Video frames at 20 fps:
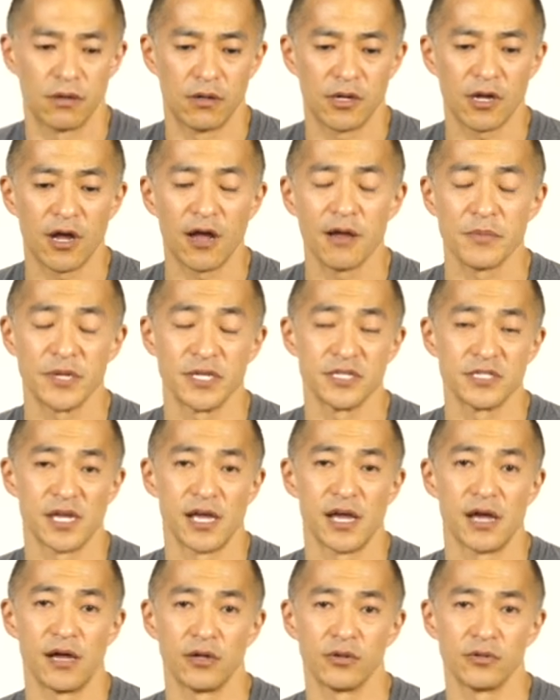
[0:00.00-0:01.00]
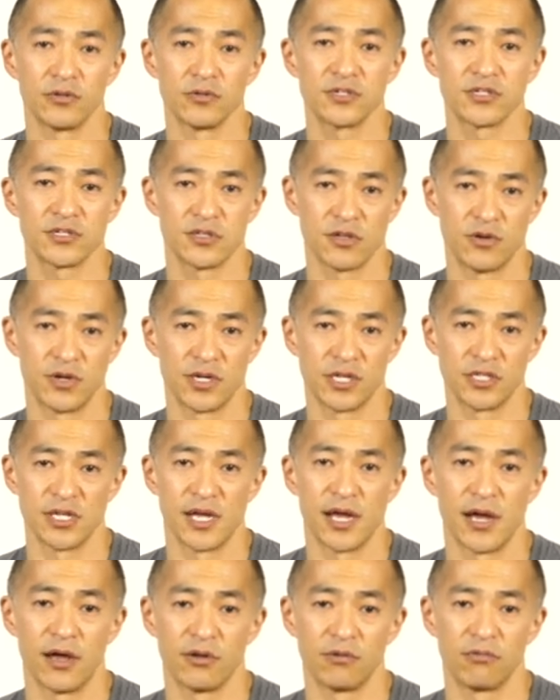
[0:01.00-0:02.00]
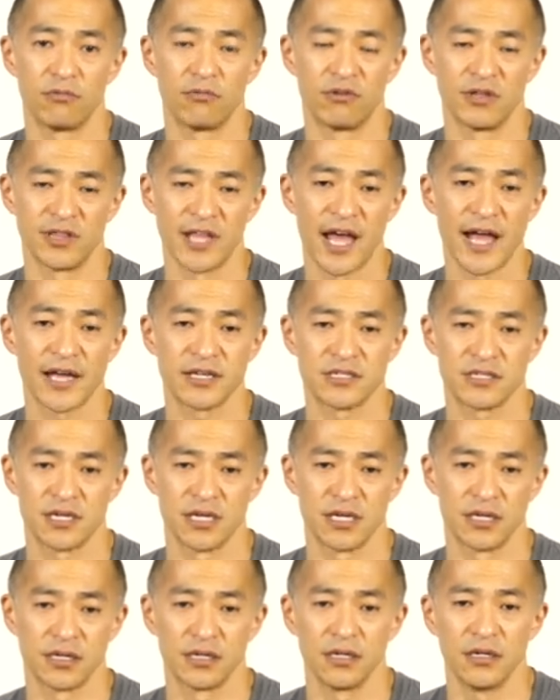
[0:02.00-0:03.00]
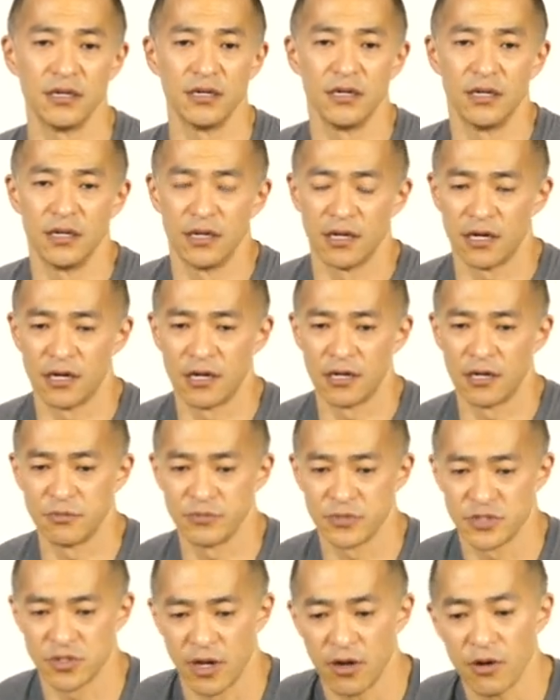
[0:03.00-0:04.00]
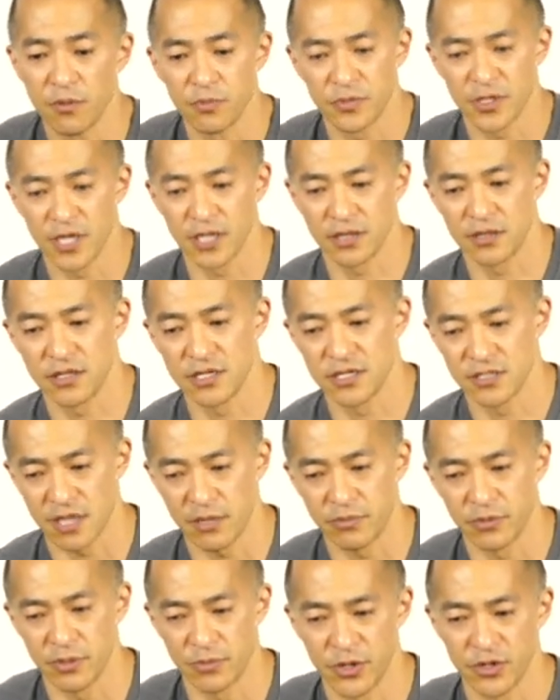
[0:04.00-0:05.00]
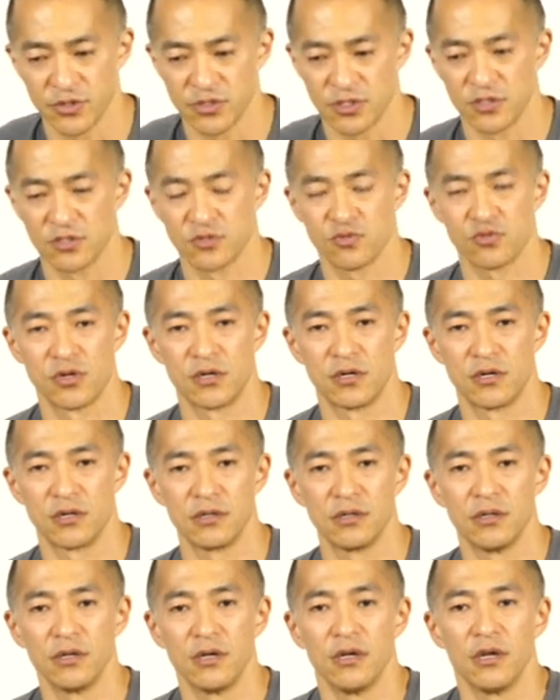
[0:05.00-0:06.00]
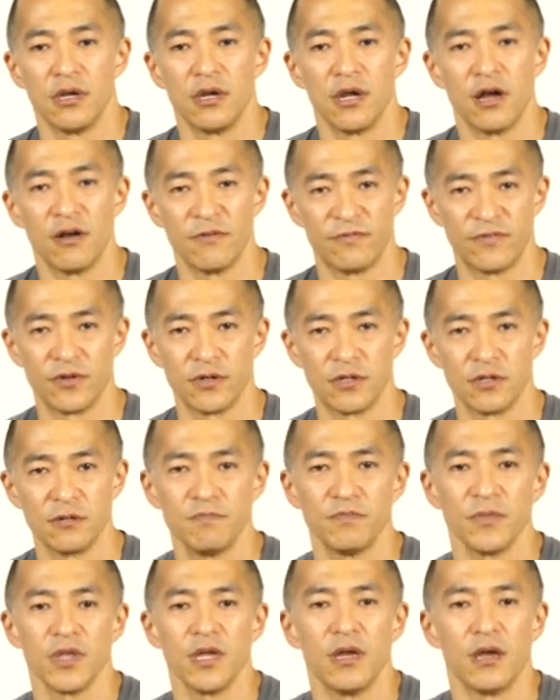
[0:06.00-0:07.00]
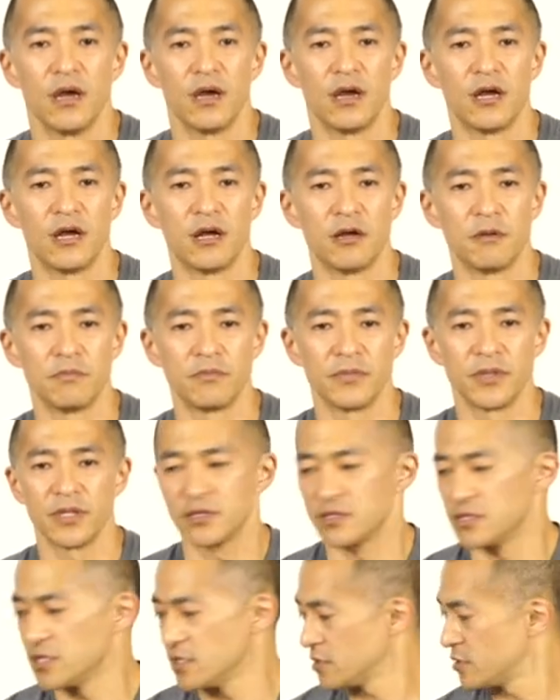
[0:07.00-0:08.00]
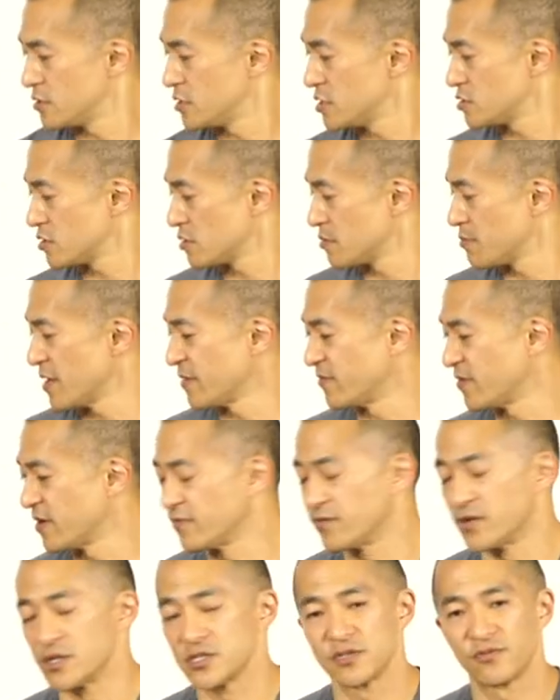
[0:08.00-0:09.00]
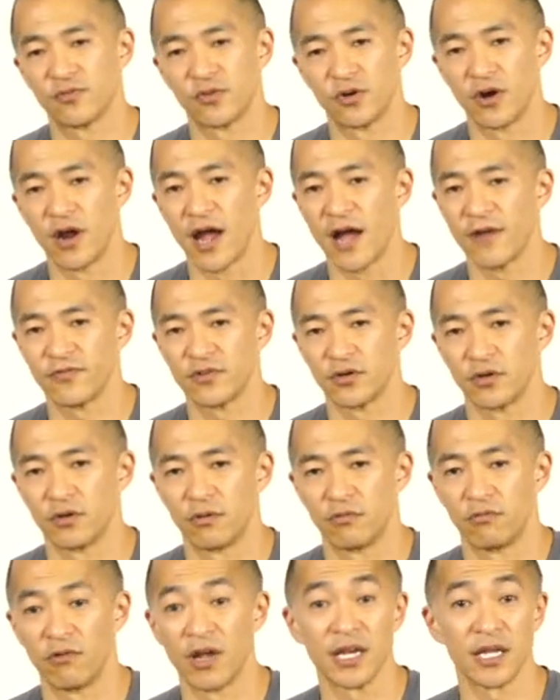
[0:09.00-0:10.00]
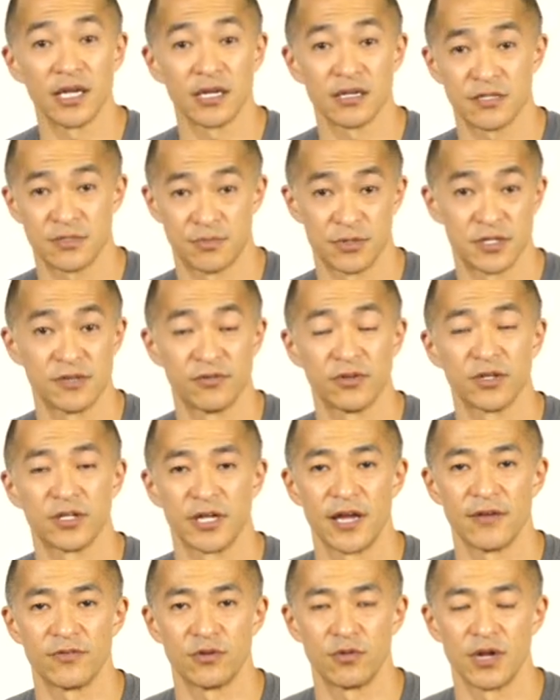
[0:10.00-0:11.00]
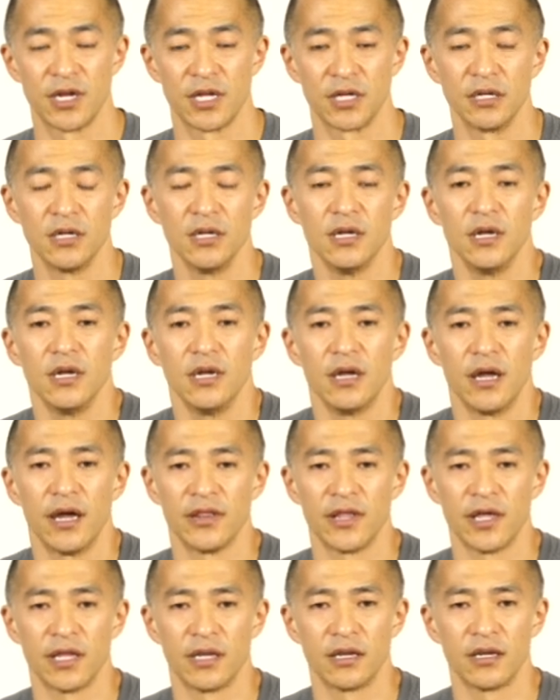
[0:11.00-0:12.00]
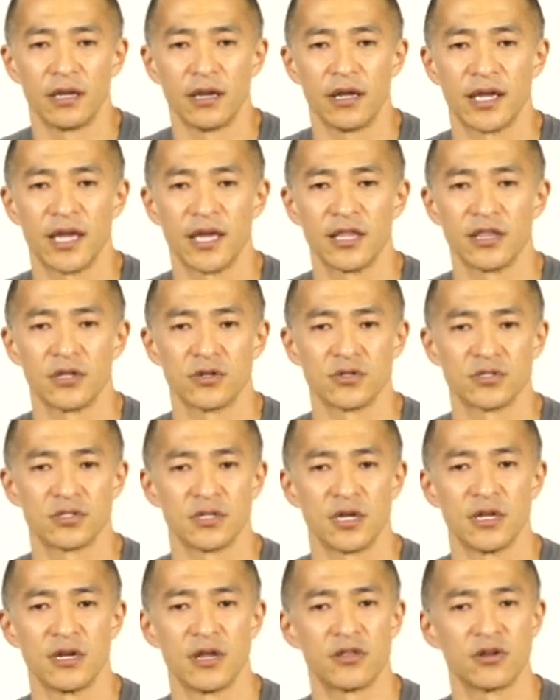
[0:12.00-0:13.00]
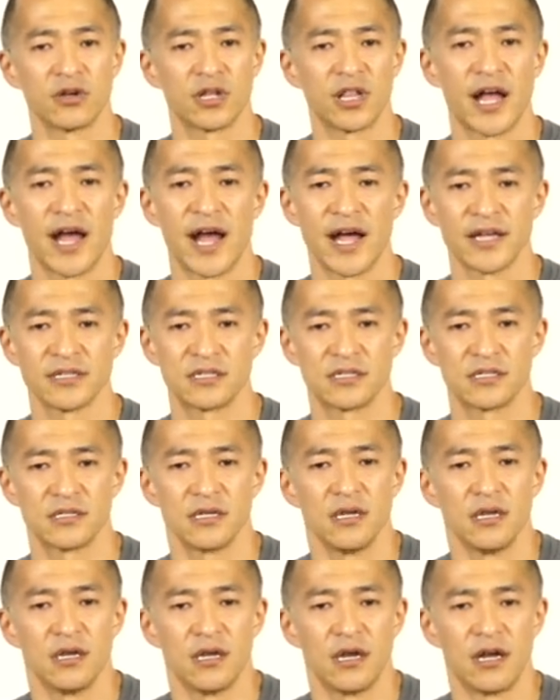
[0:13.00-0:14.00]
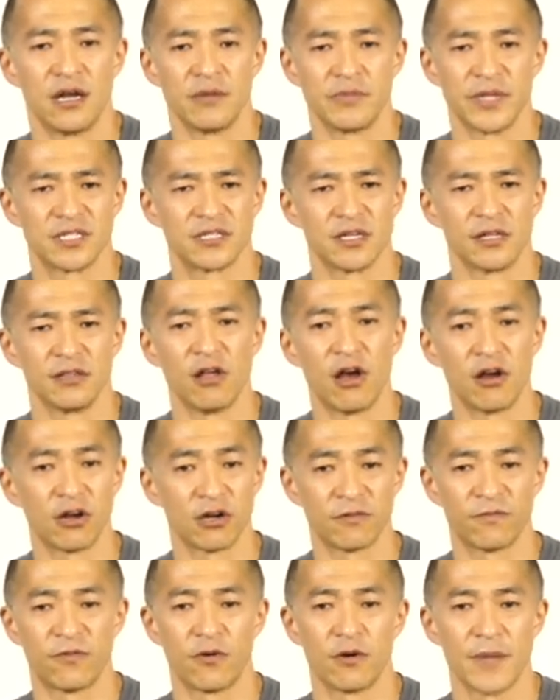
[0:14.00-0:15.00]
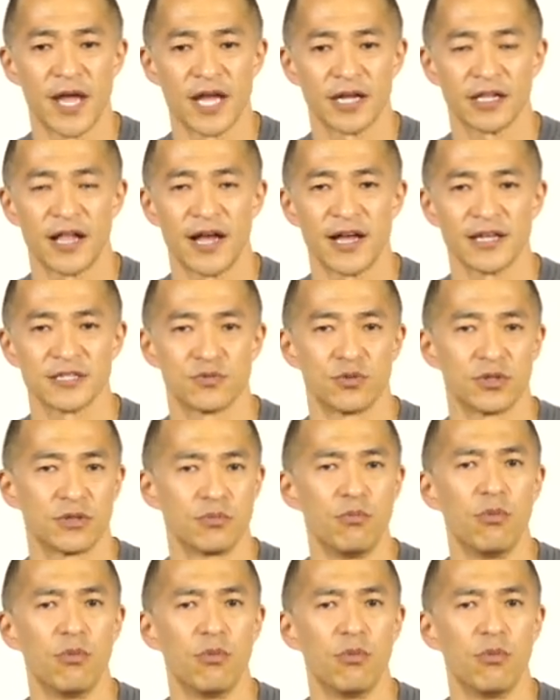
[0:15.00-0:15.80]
calming down, slowing down, relaxing. Um, so I hope that these couple of poses were helpful. Um, the, these are my favorites for after running, specifically after running. And then again, there's another class um, that's a longer format class with